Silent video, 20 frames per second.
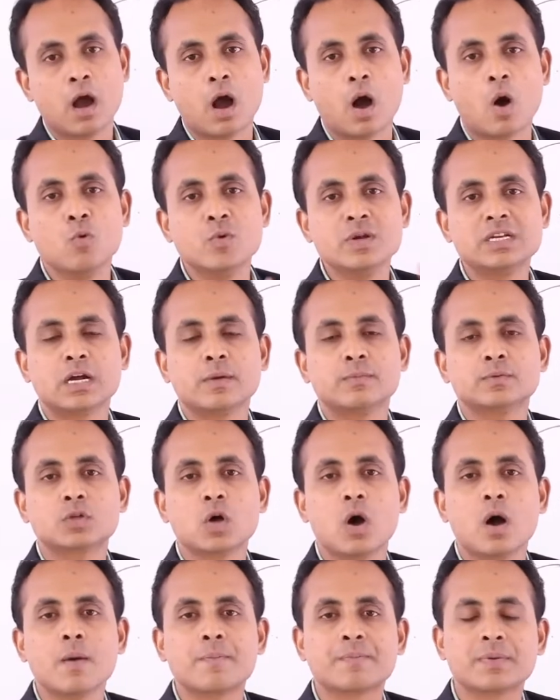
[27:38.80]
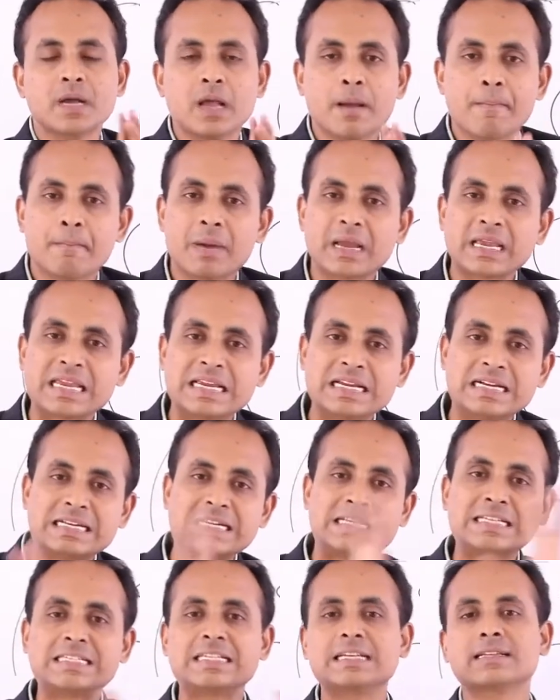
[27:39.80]
How it absorb? By
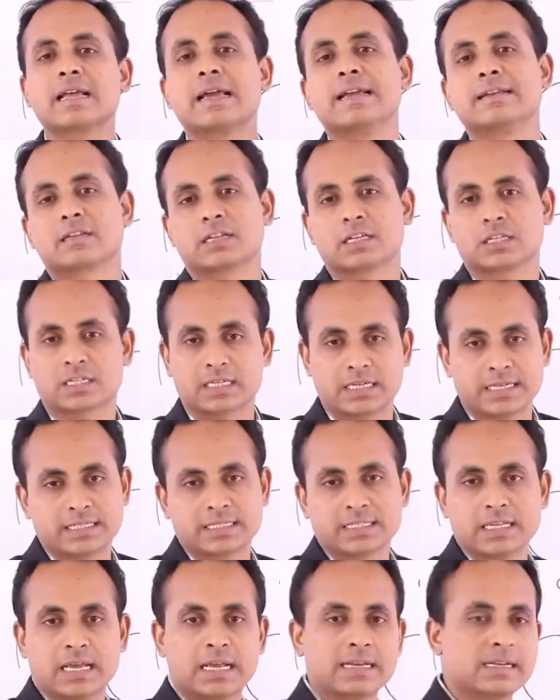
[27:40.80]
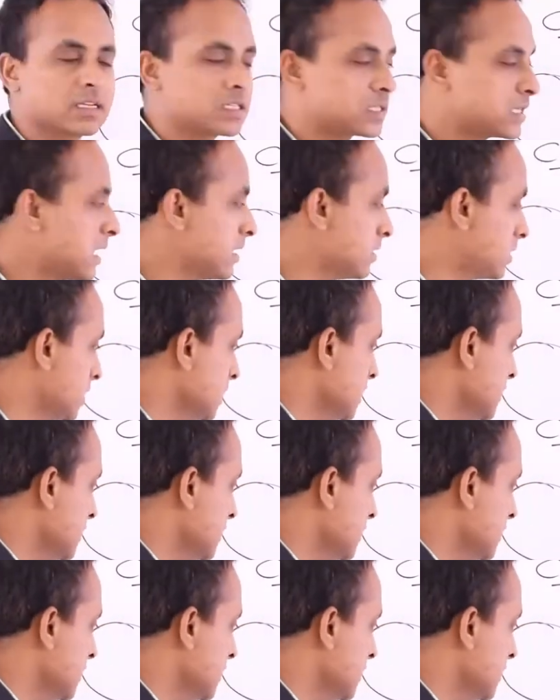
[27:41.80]
increasing the interest rates. Understand?